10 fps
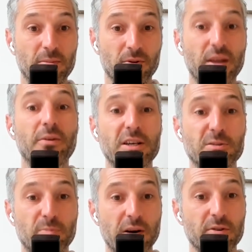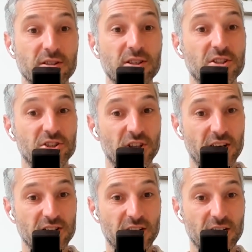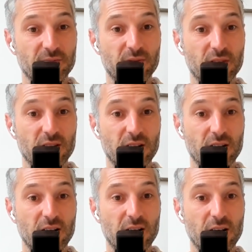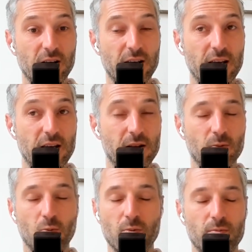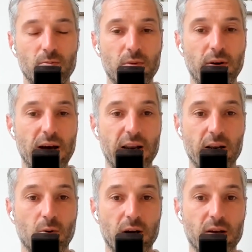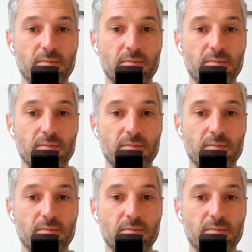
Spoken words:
their experience is changing in any way